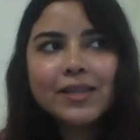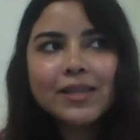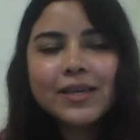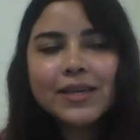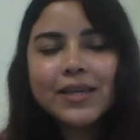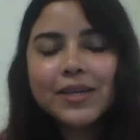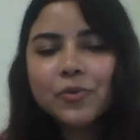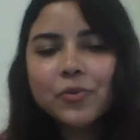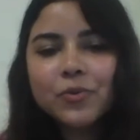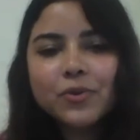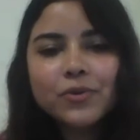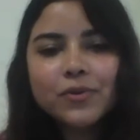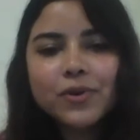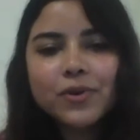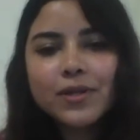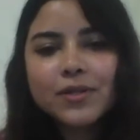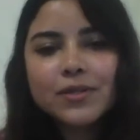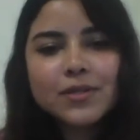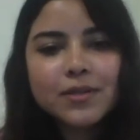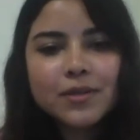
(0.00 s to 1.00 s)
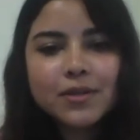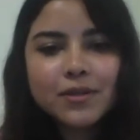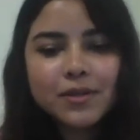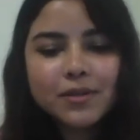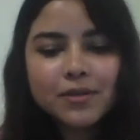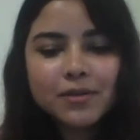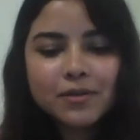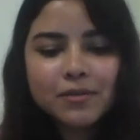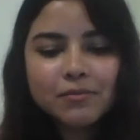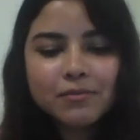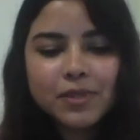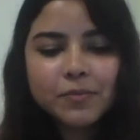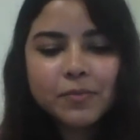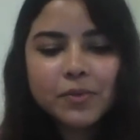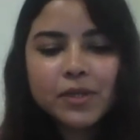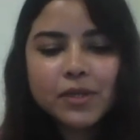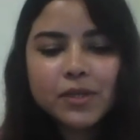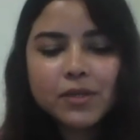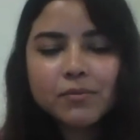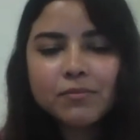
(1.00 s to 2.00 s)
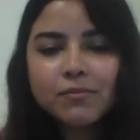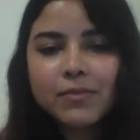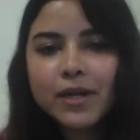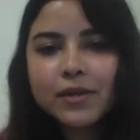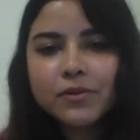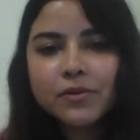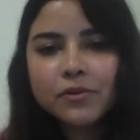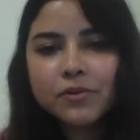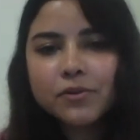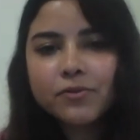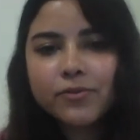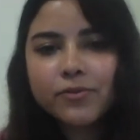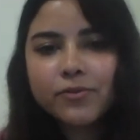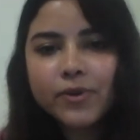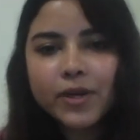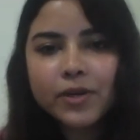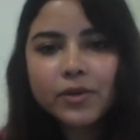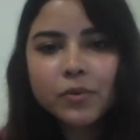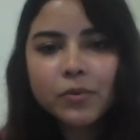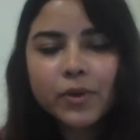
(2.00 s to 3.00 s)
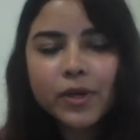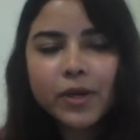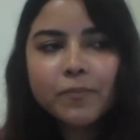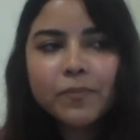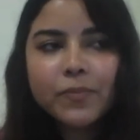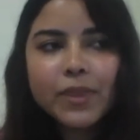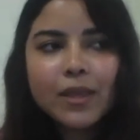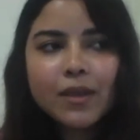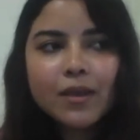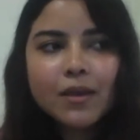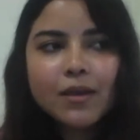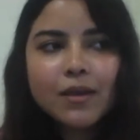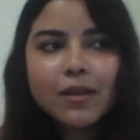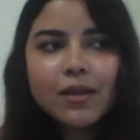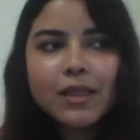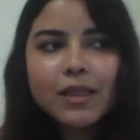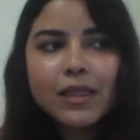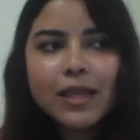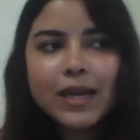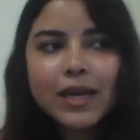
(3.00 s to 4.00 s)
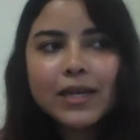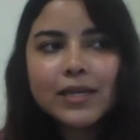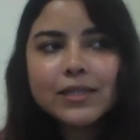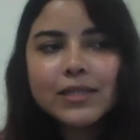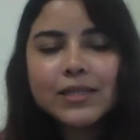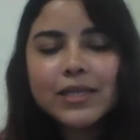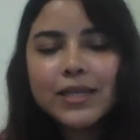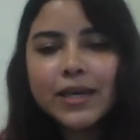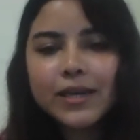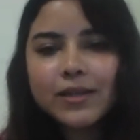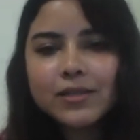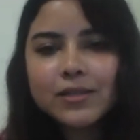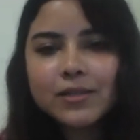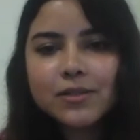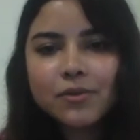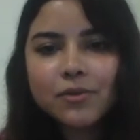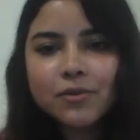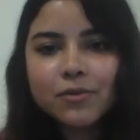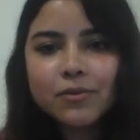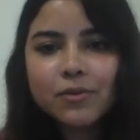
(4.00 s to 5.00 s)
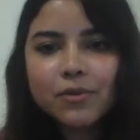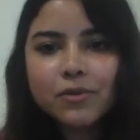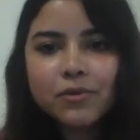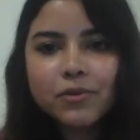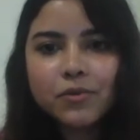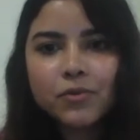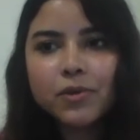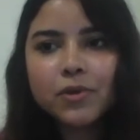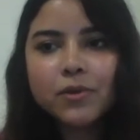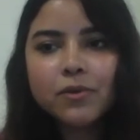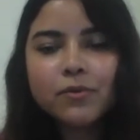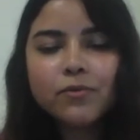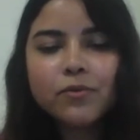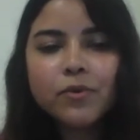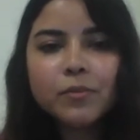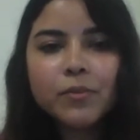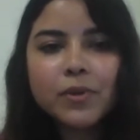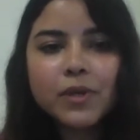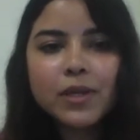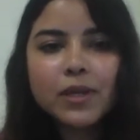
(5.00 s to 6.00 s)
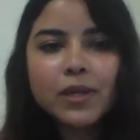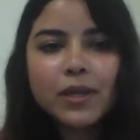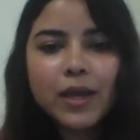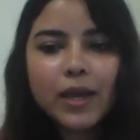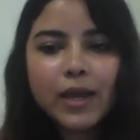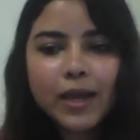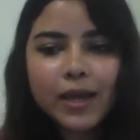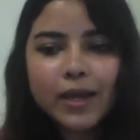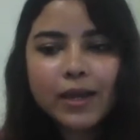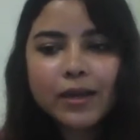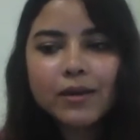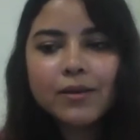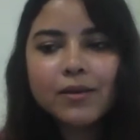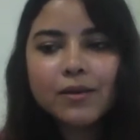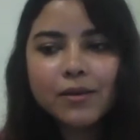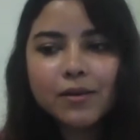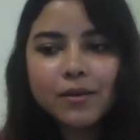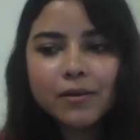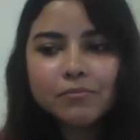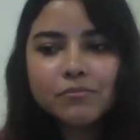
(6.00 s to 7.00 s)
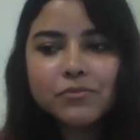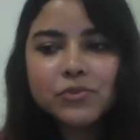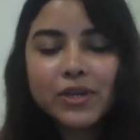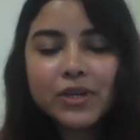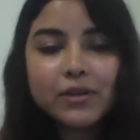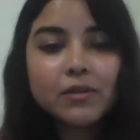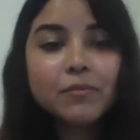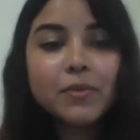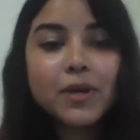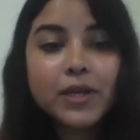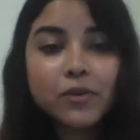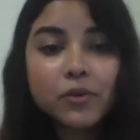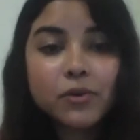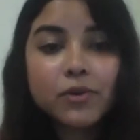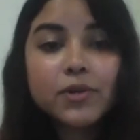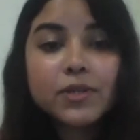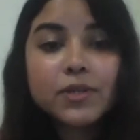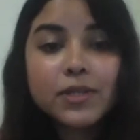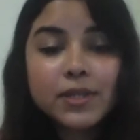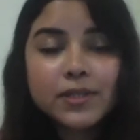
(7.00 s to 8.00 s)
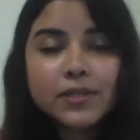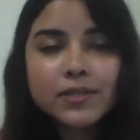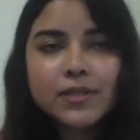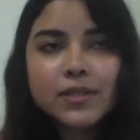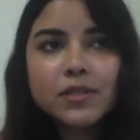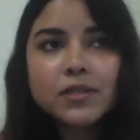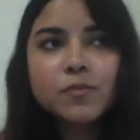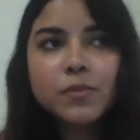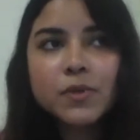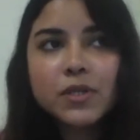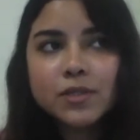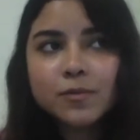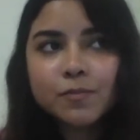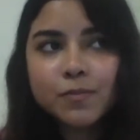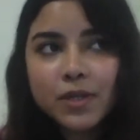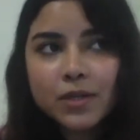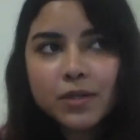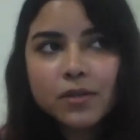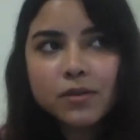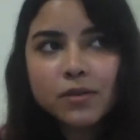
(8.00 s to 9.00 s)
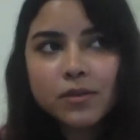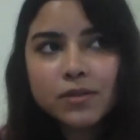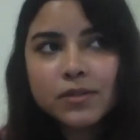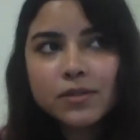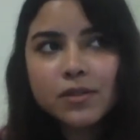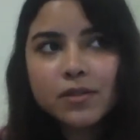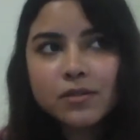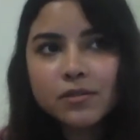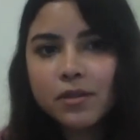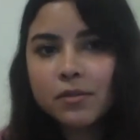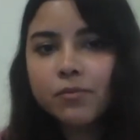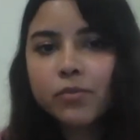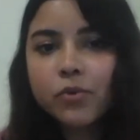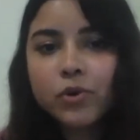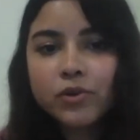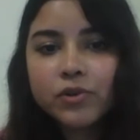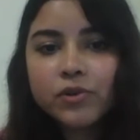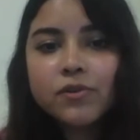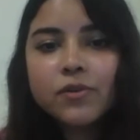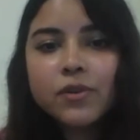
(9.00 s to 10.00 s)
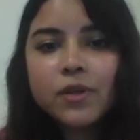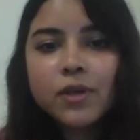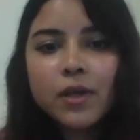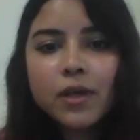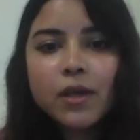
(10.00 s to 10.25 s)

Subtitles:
think I don't want to answer it in a typical matter-of-fact way that, yes, you know, the role of women and gender minorities as peace builders is important.